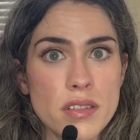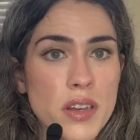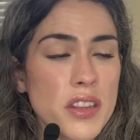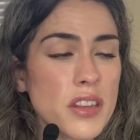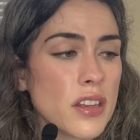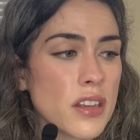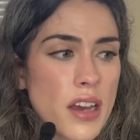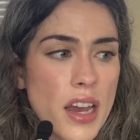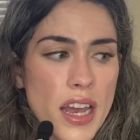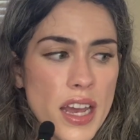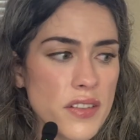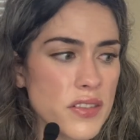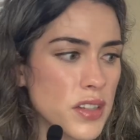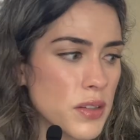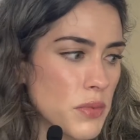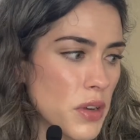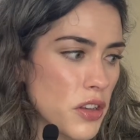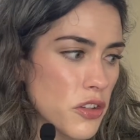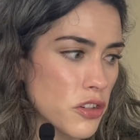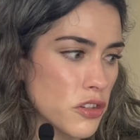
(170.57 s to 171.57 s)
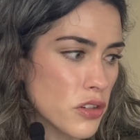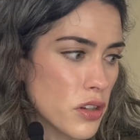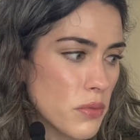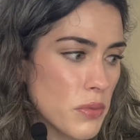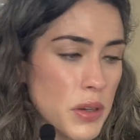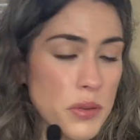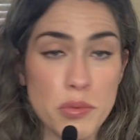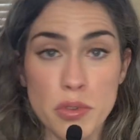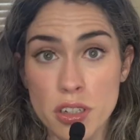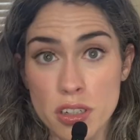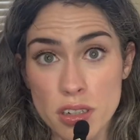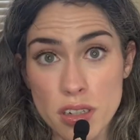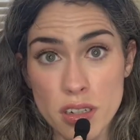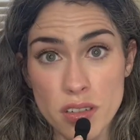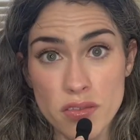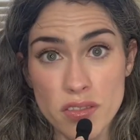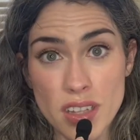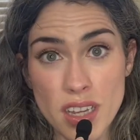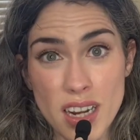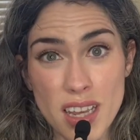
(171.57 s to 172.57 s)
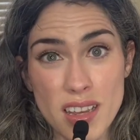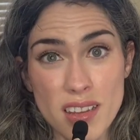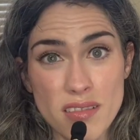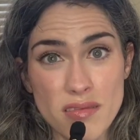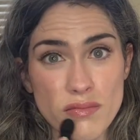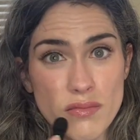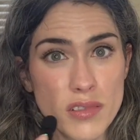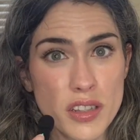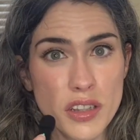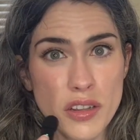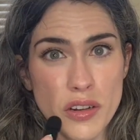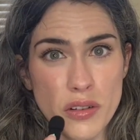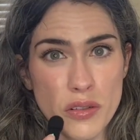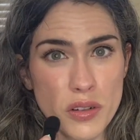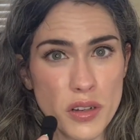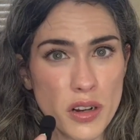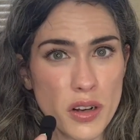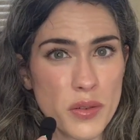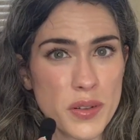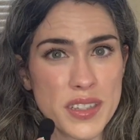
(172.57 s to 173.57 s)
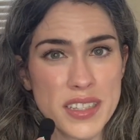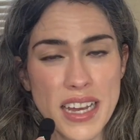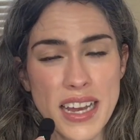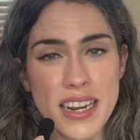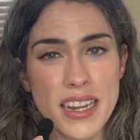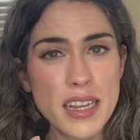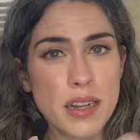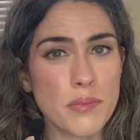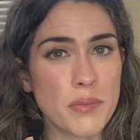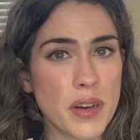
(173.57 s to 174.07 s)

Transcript: and I have some others on my bookshelves that I could always add in,